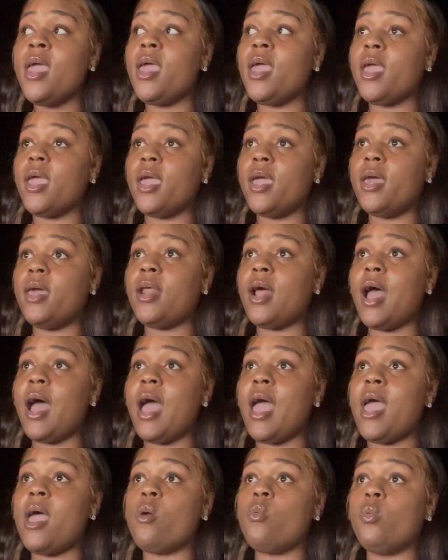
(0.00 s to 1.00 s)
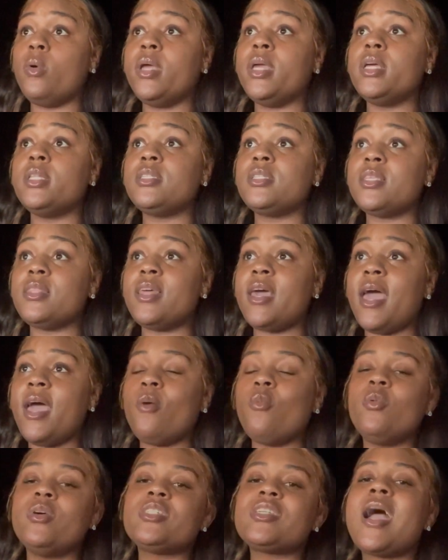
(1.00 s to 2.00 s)
and i had went into
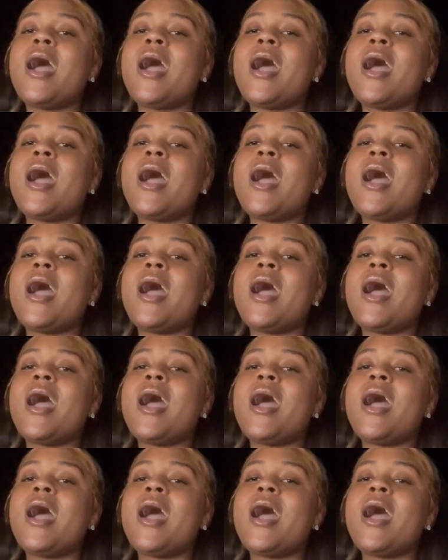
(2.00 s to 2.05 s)
that which